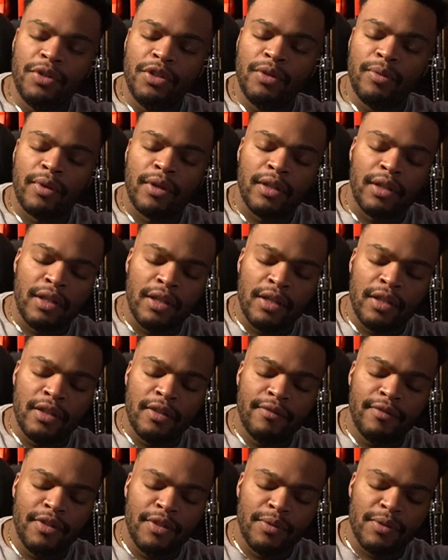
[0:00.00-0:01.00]
You are
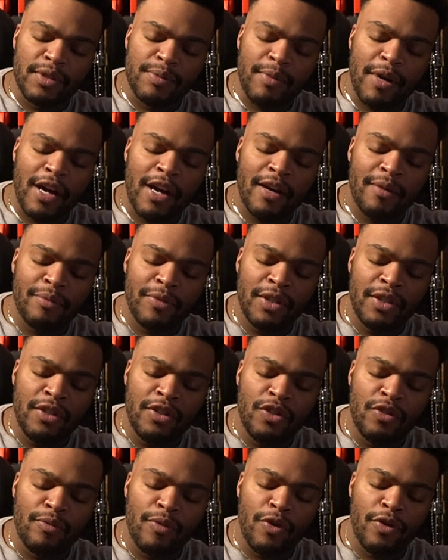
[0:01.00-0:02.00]
loved. You inspire me.
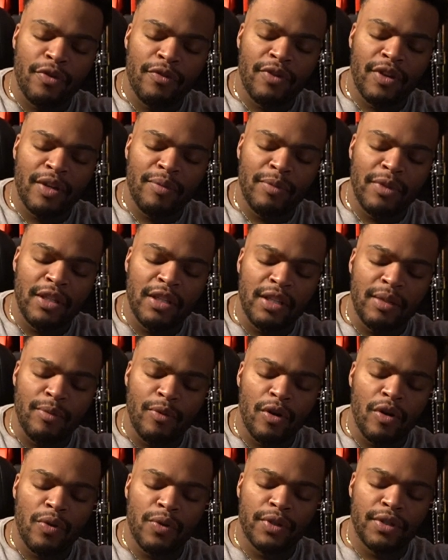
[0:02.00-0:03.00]
You motivate me. Keep
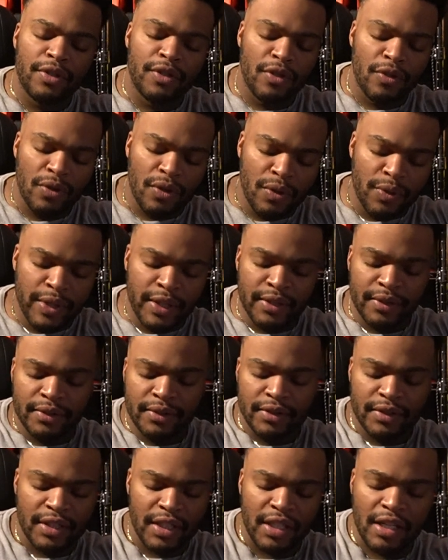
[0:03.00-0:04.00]
going. Don't quit.
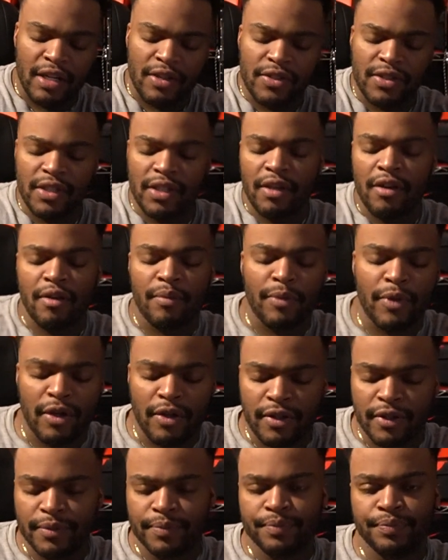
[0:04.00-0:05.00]
And I'll see y'all tomorrow.